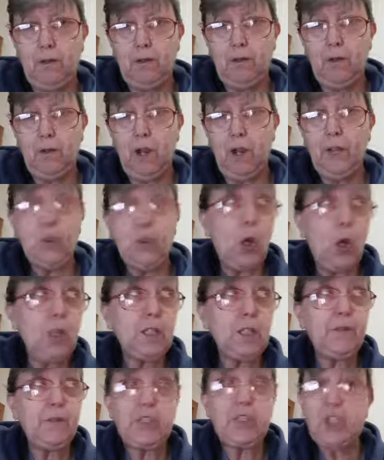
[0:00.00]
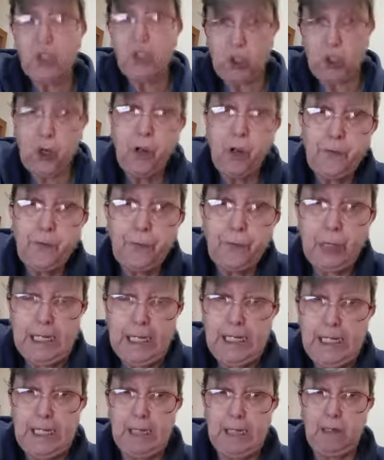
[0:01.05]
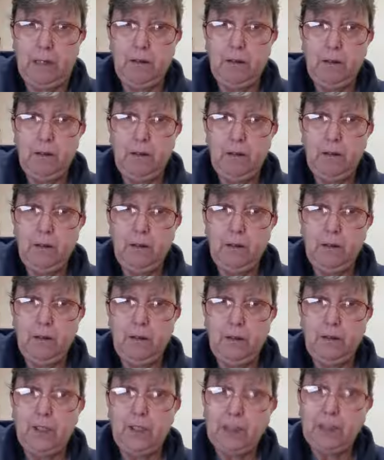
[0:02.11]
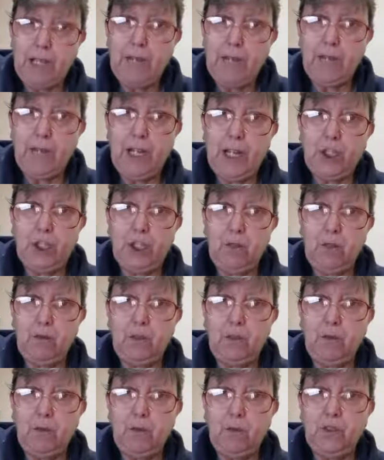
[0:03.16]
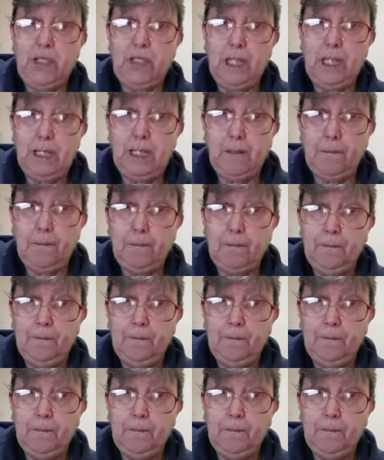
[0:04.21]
right? Those of us that could flee to save our children did.